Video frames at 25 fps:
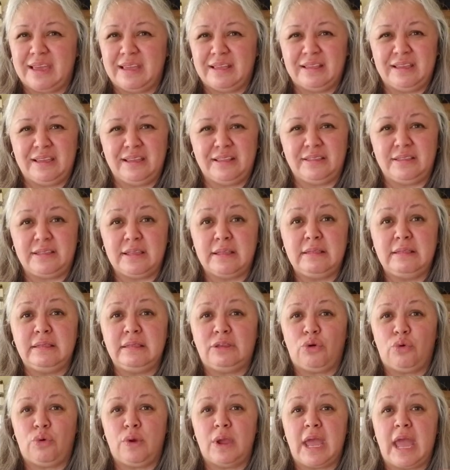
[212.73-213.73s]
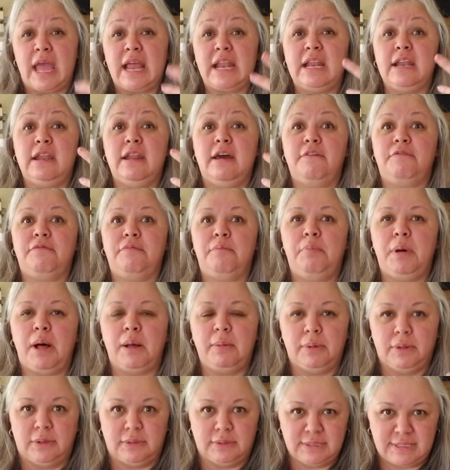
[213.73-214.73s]
It, it didn't create enough
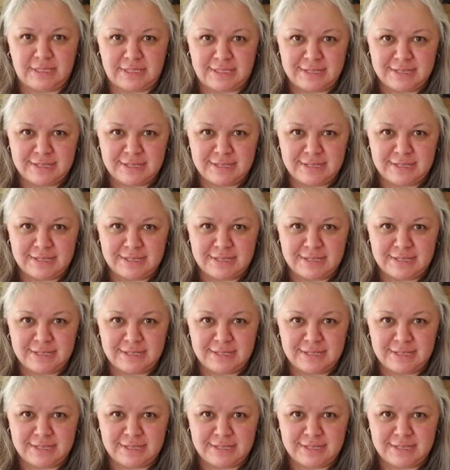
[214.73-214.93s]
bubbles